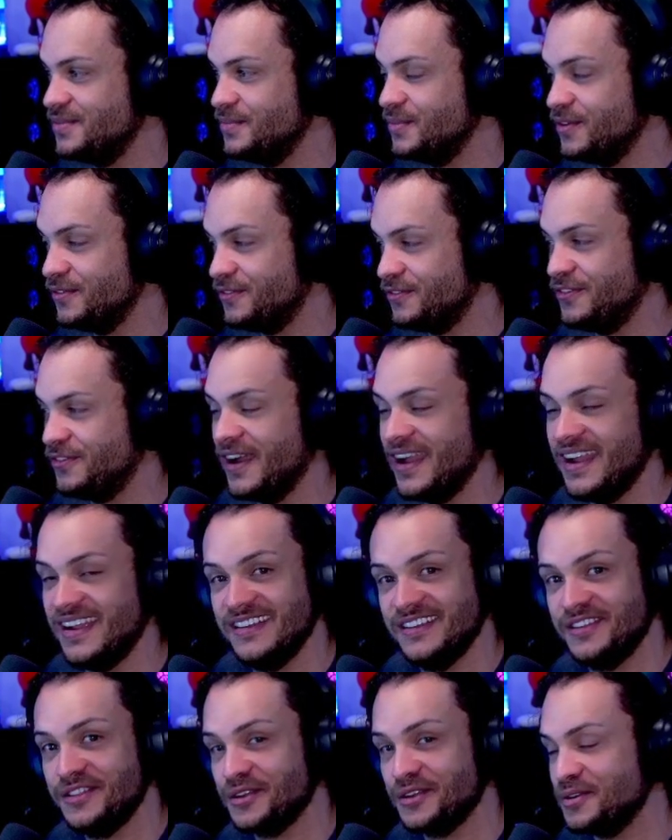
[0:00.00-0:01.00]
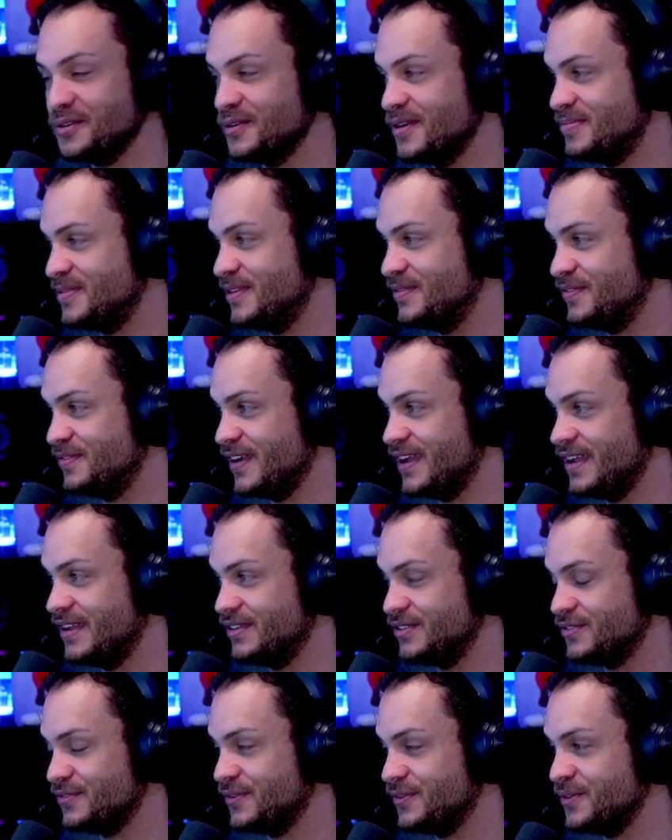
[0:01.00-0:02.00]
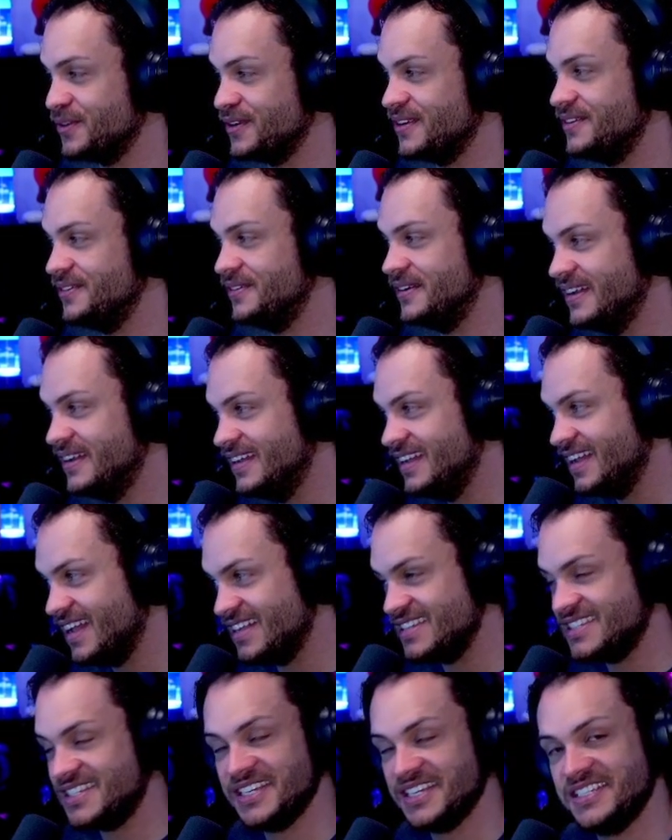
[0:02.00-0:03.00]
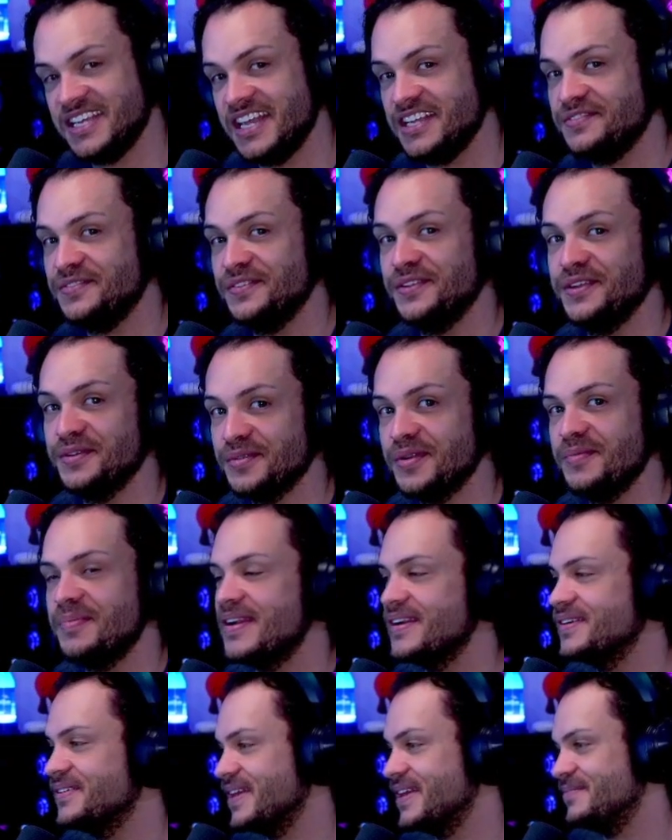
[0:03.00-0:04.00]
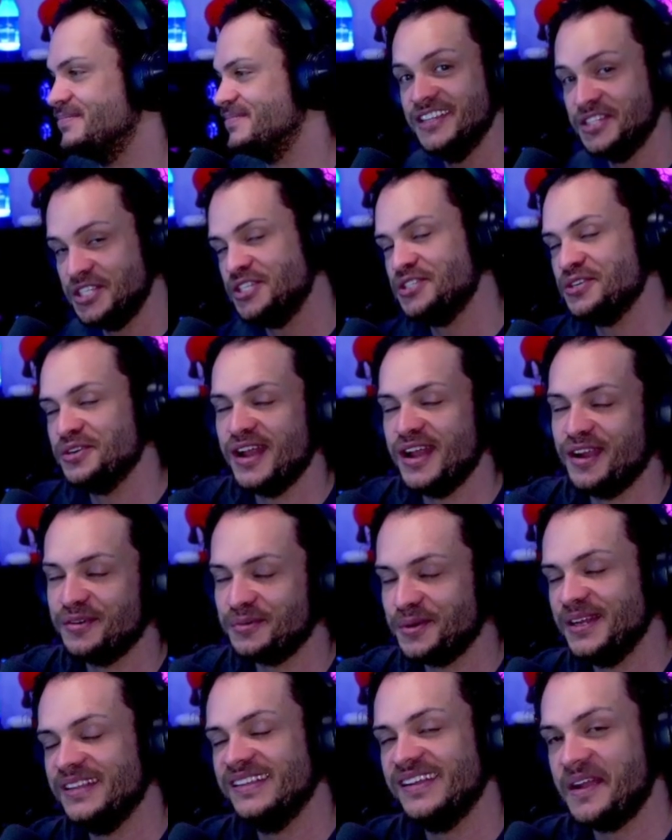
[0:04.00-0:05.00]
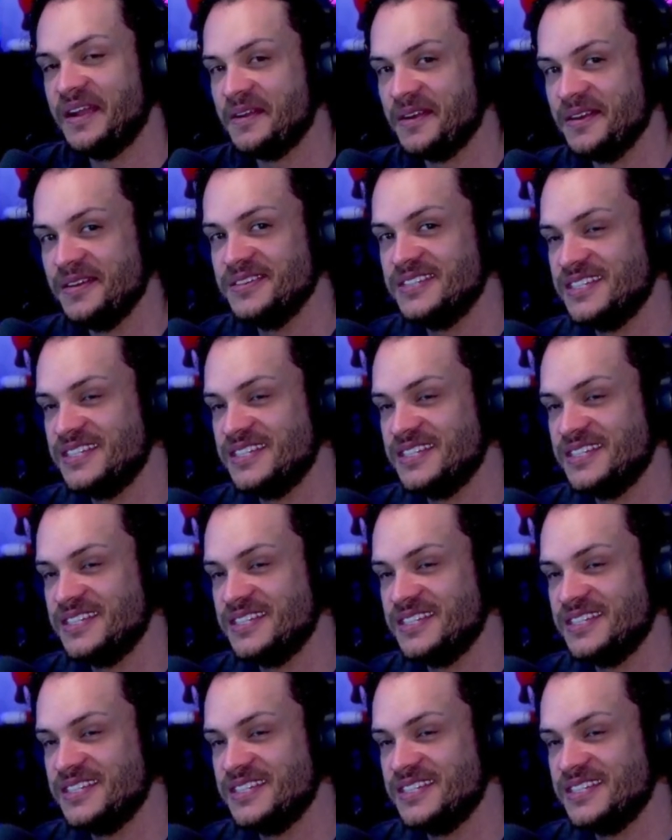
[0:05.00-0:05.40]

will find the corrupted files for you and successfully repair them. These are not real errors.